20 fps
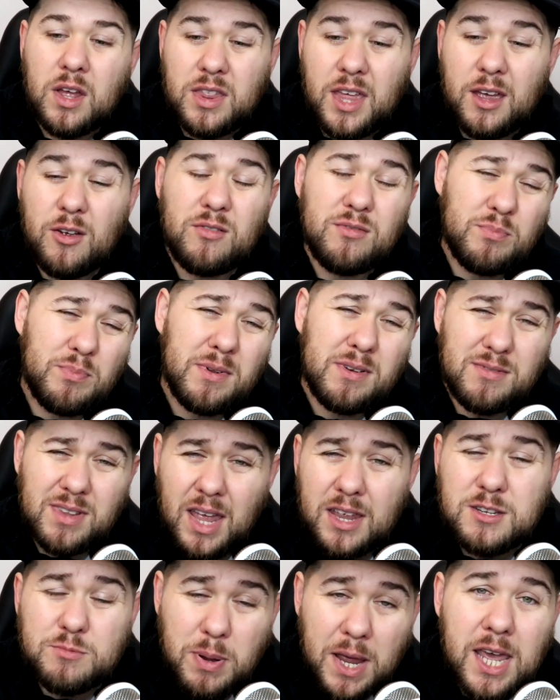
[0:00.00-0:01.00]
There,
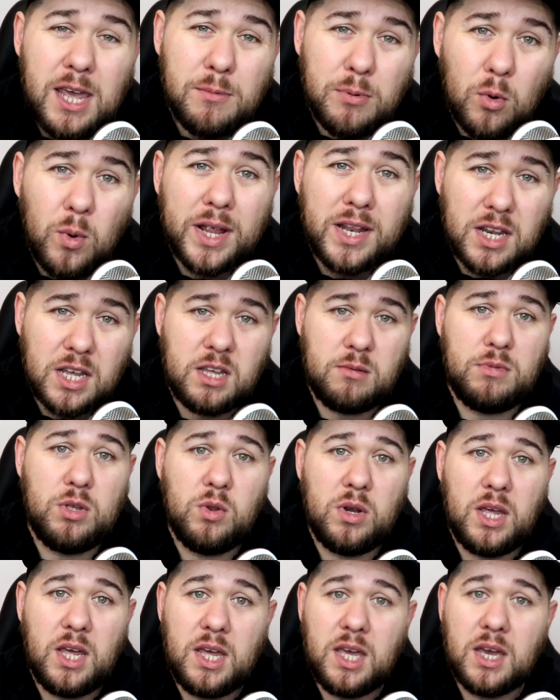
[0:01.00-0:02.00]
there's people in the
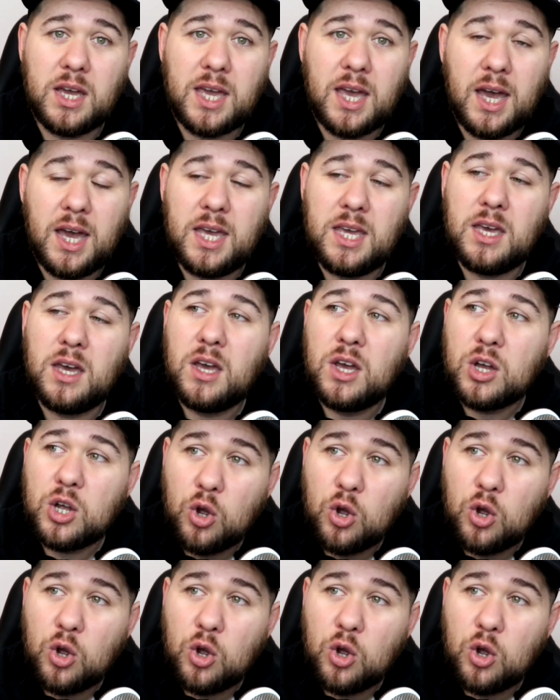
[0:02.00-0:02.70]
community, okay?